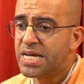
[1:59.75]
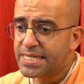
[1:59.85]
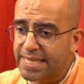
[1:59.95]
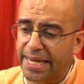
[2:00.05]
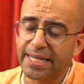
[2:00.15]

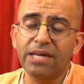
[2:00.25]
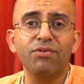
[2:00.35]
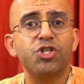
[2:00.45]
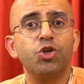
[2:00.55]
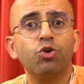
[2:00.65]
Second thing
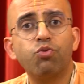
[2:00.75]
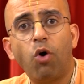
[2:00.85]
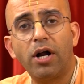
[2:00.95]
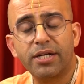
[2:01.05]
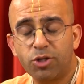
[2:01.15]
which youth
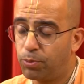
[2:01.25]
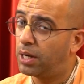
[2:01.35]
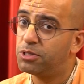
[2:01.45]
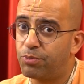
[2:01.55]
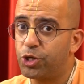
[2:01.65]
want to
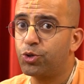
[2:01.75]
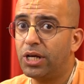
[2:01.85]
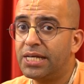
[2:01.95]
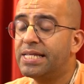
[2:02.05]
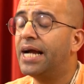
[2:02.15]
become
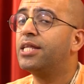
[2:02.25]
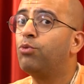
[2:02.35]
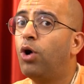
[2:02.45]
spiritual is that they